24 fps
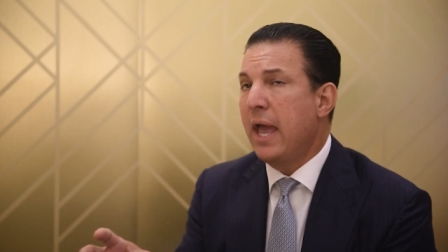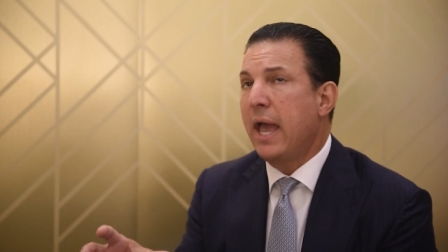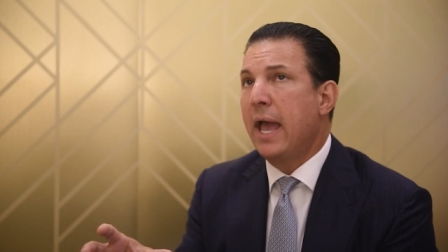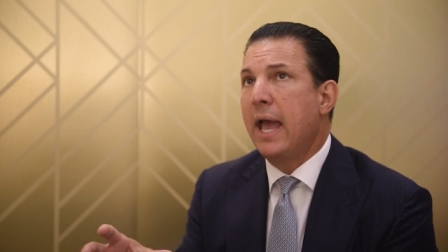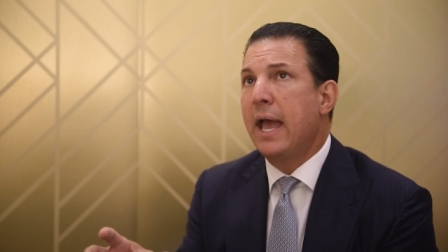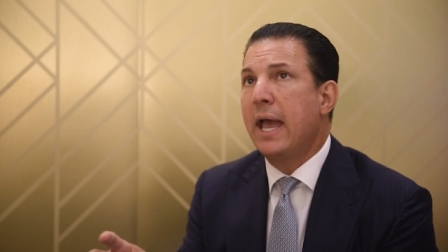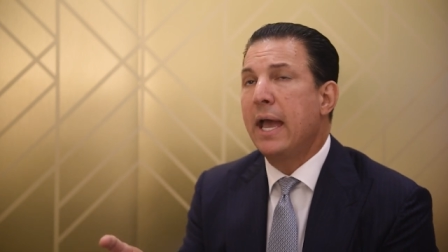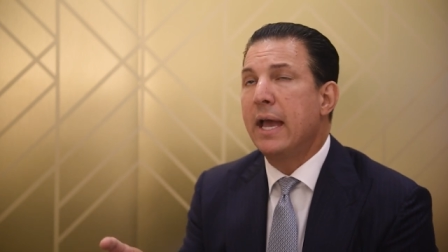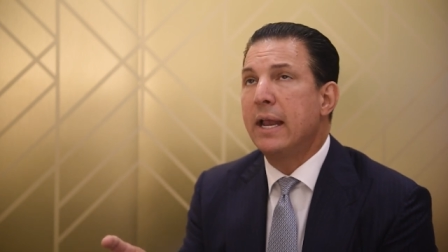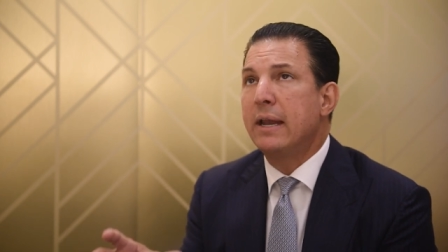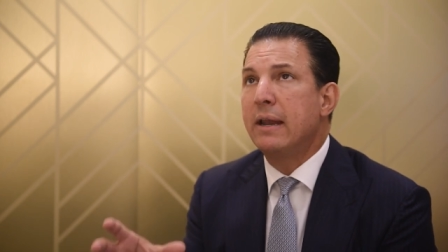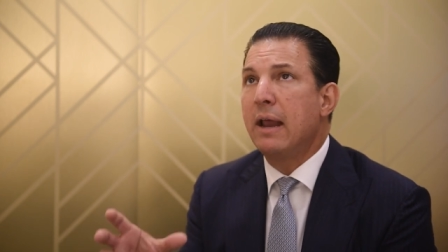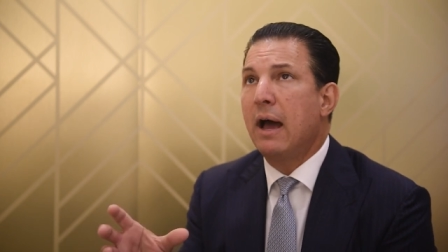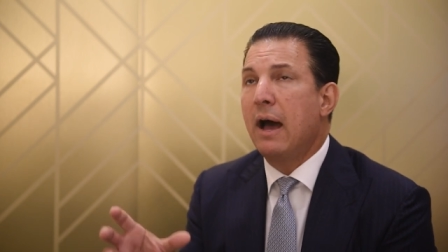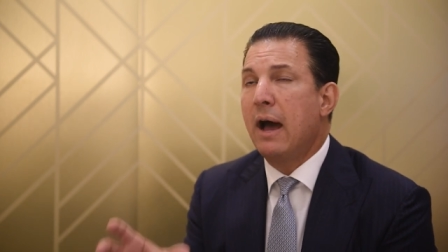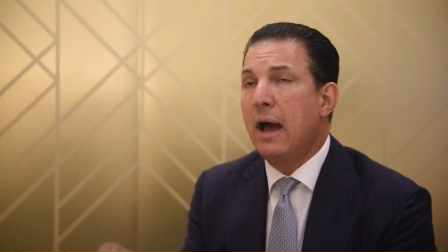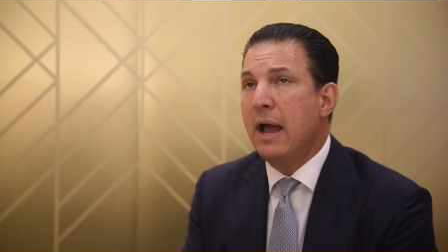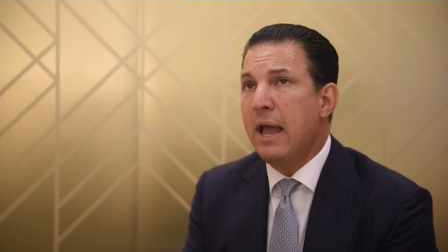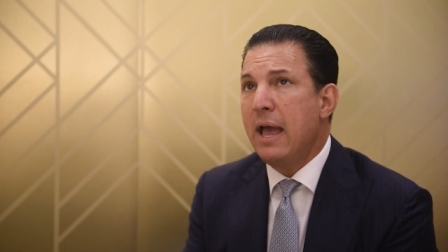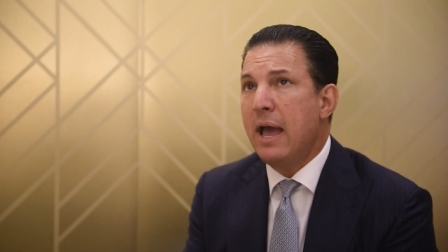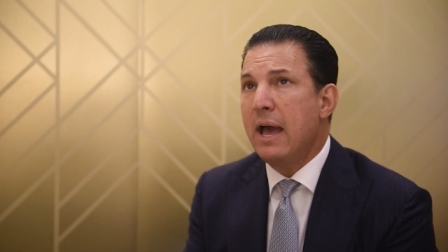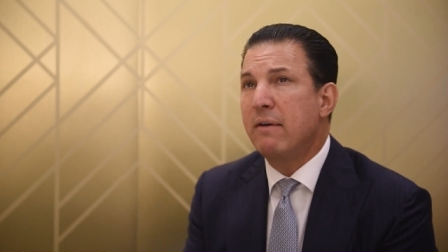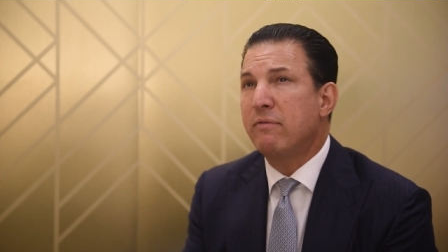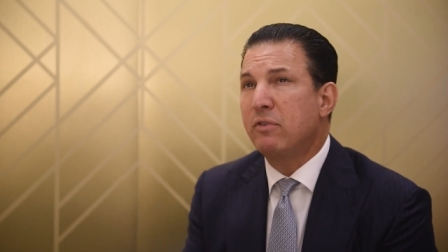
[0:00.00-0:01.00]
And I
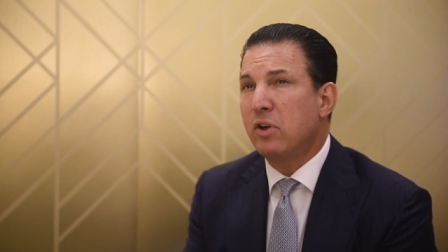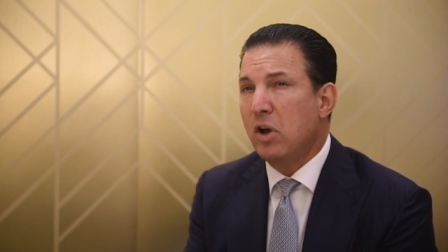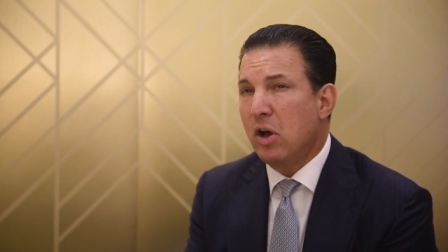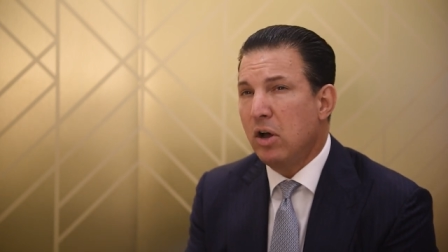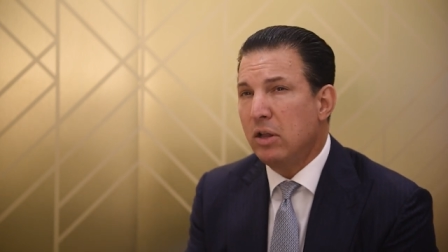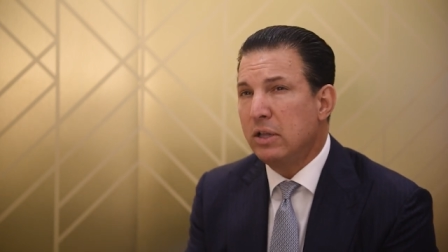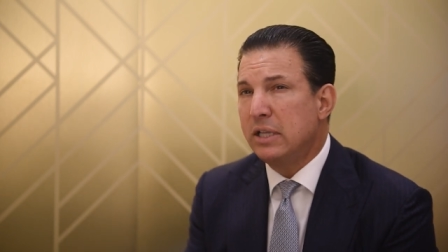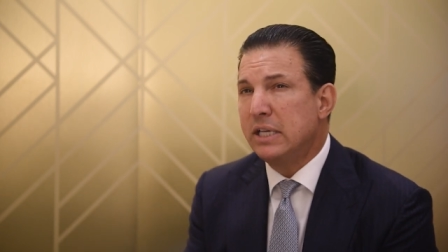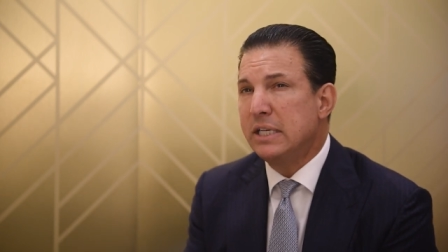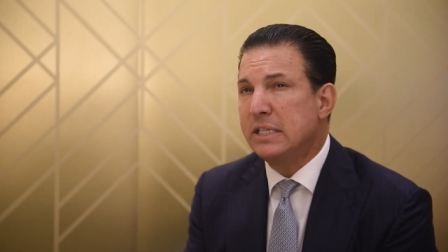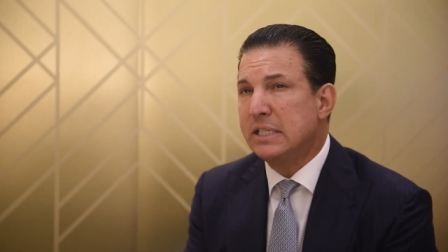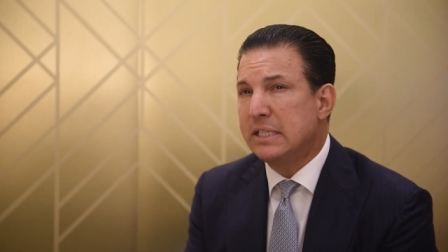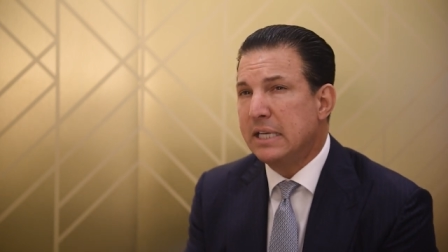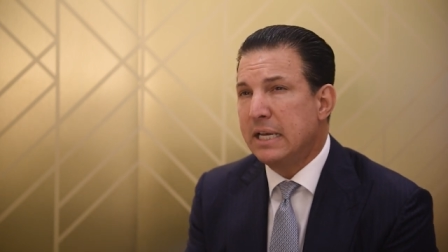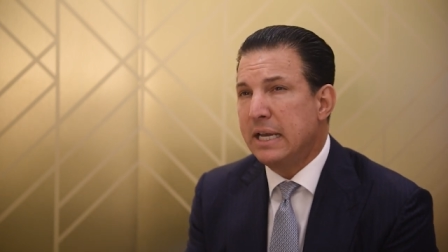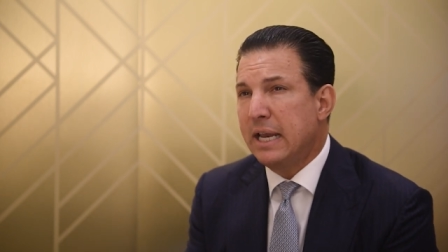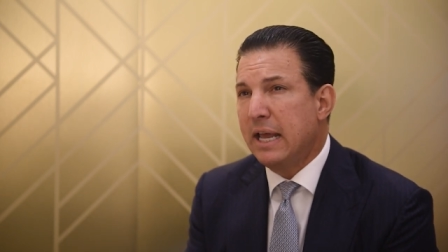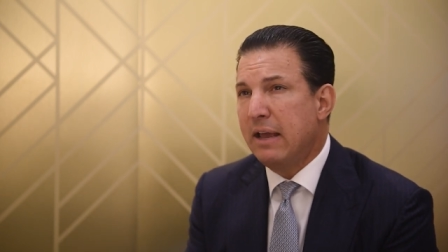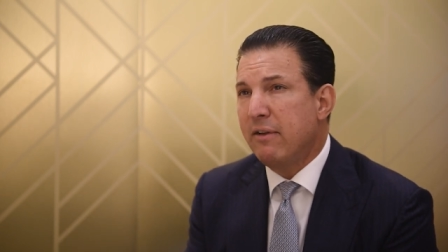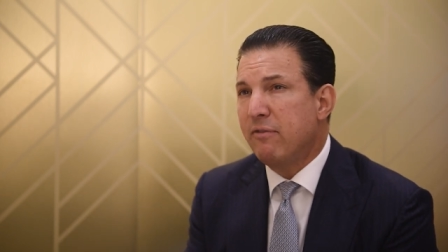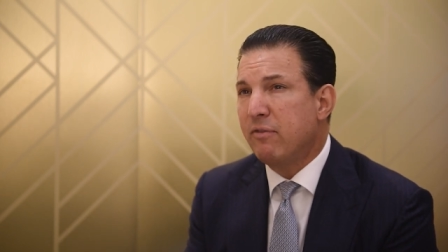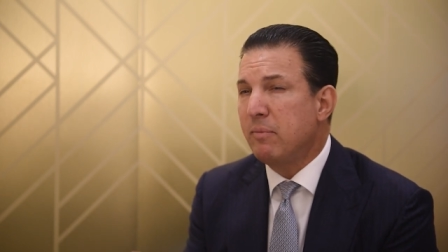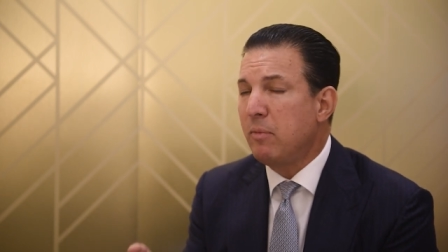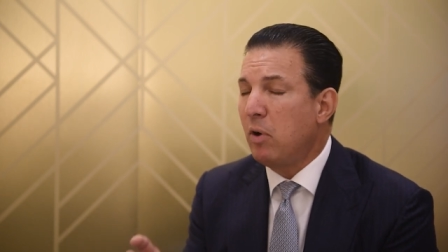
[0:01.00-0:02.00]
have colleagues
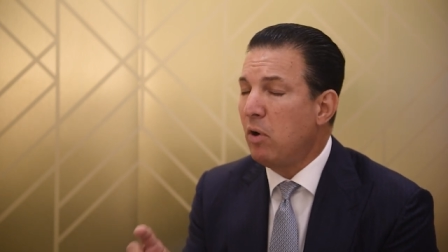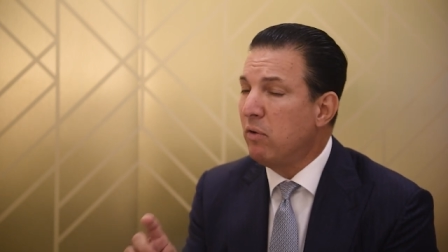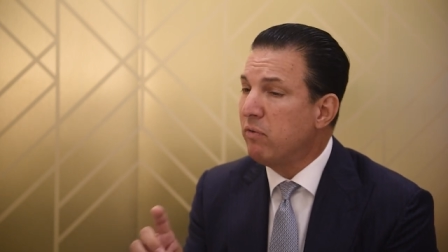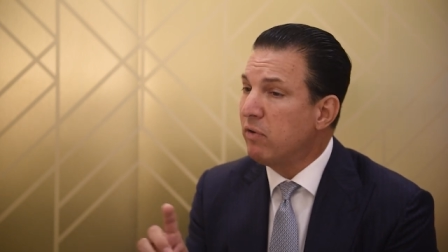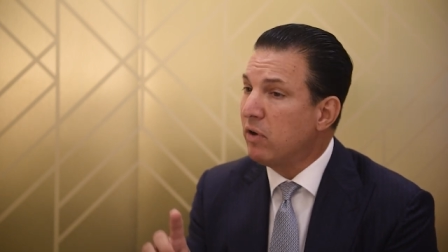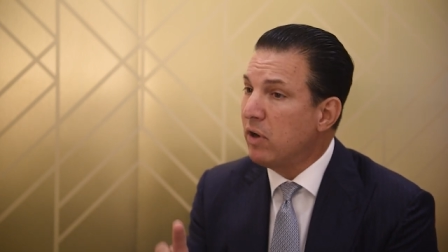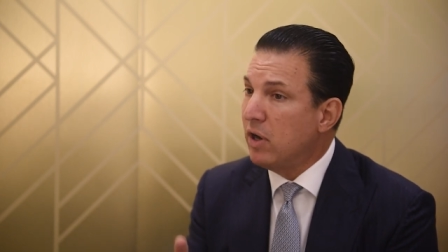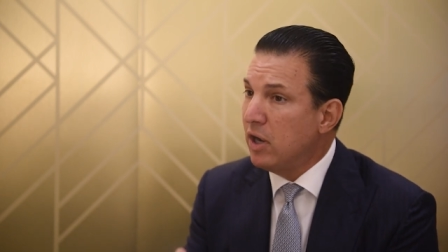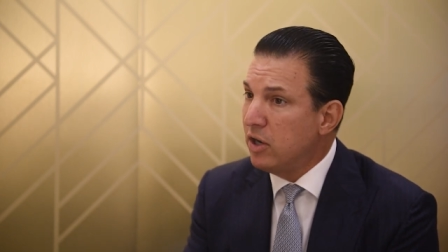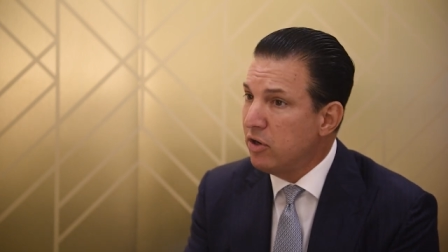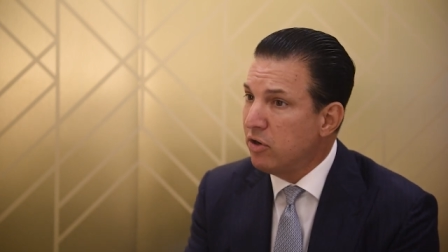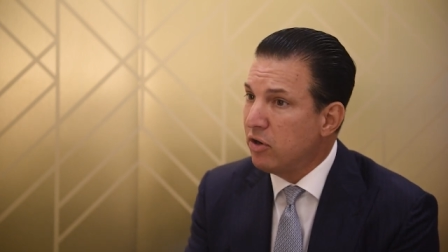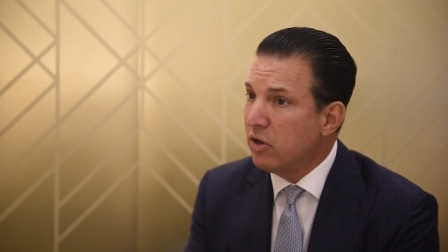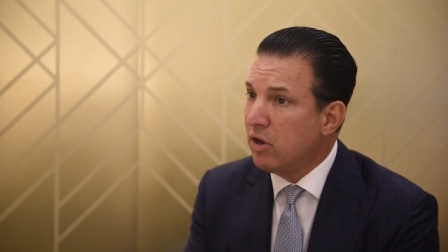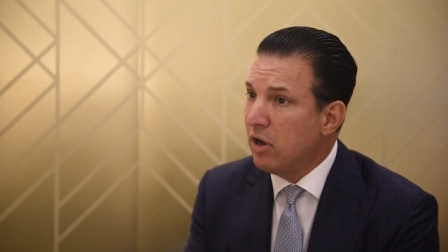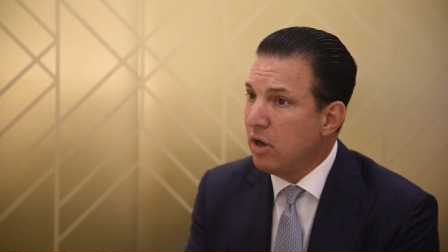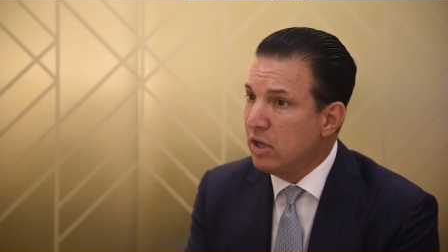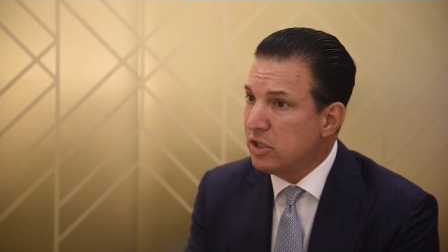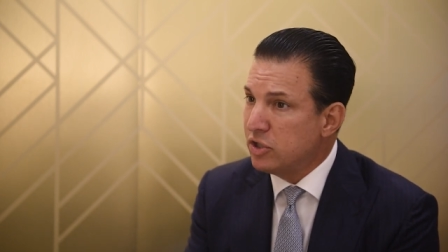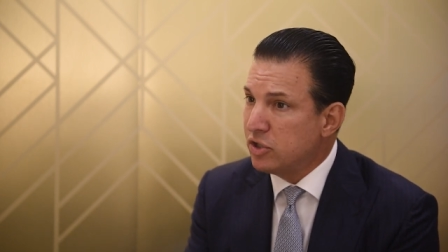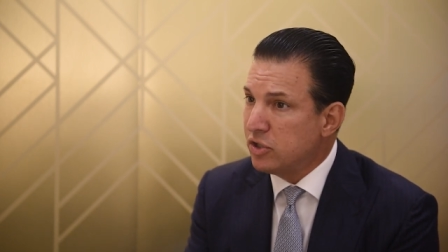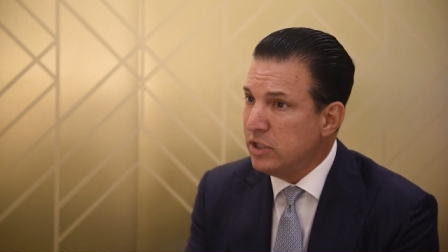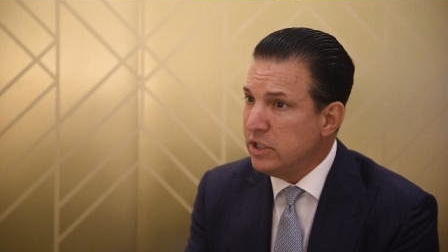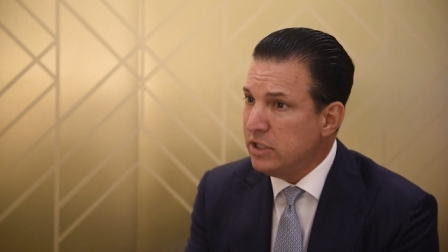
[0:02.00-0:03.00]
today from over 100
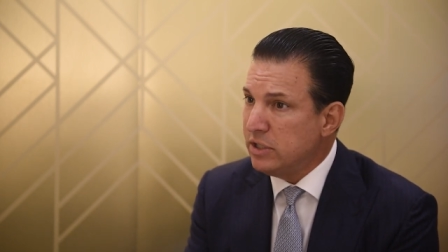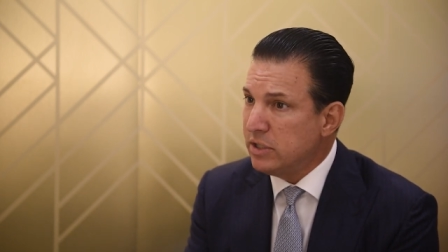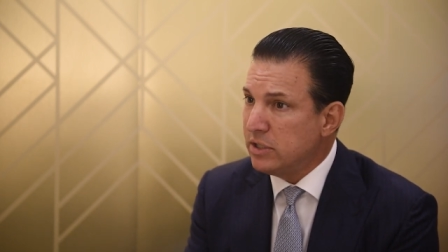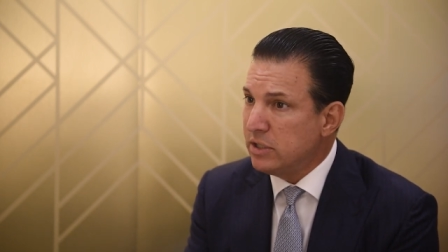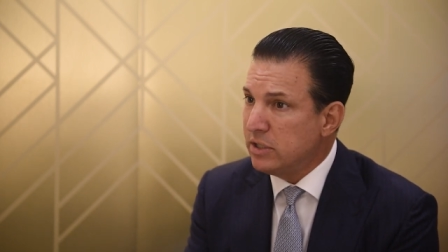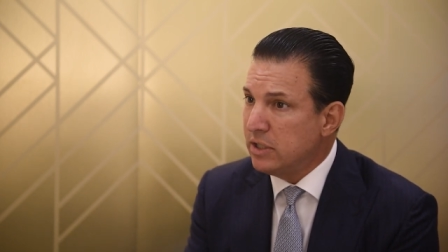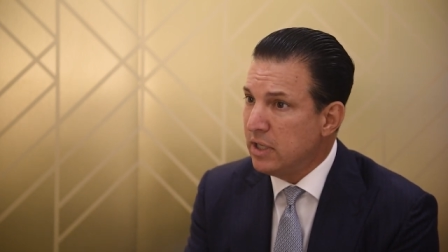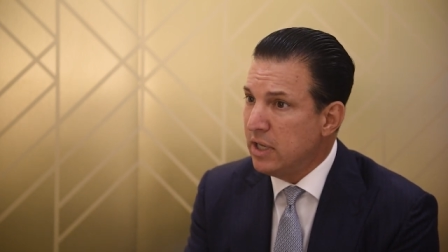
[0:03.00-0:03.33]
countries